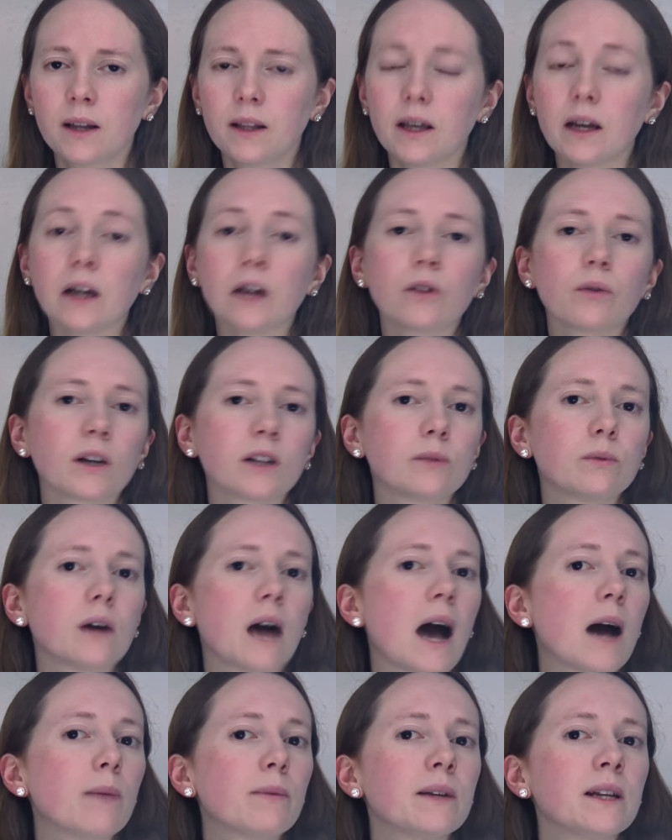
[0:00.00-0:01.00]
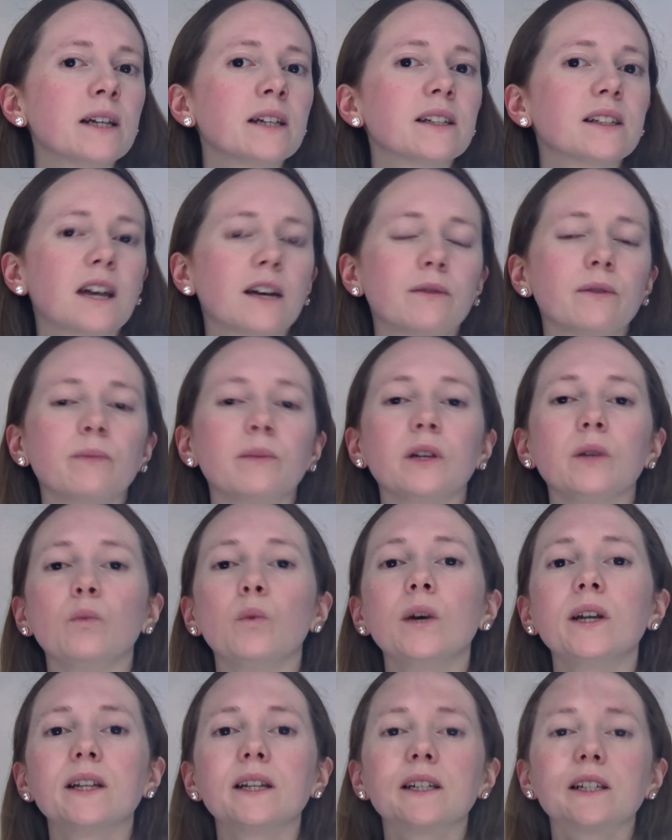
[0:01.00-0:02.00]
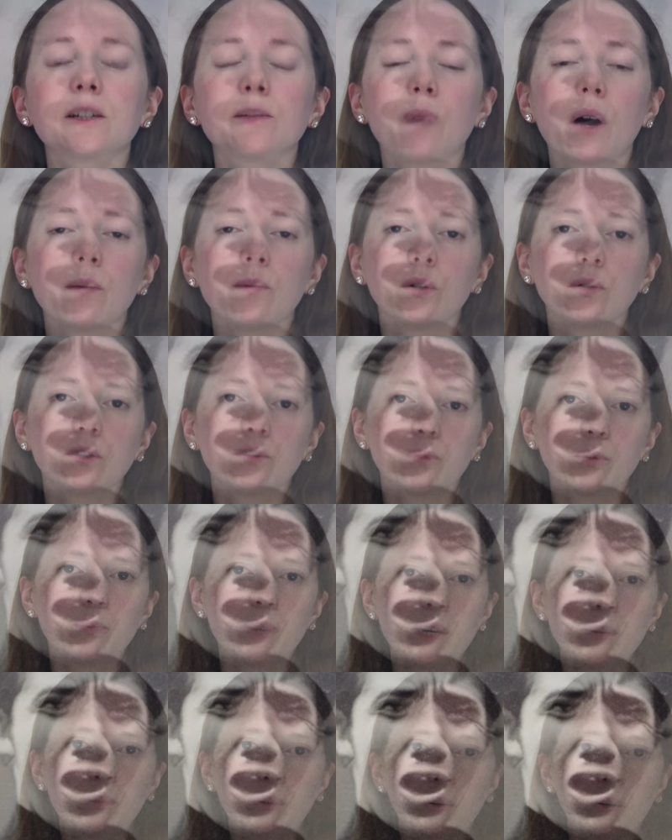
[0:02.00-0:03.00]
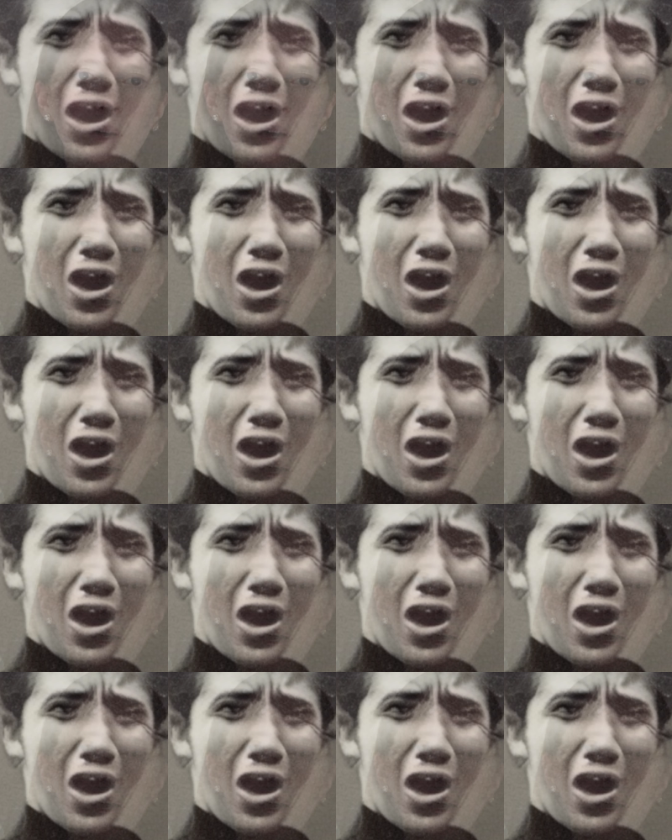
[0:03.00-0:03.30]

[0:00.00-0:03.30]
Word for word: the incredible happenings having been witnessed by multiple people,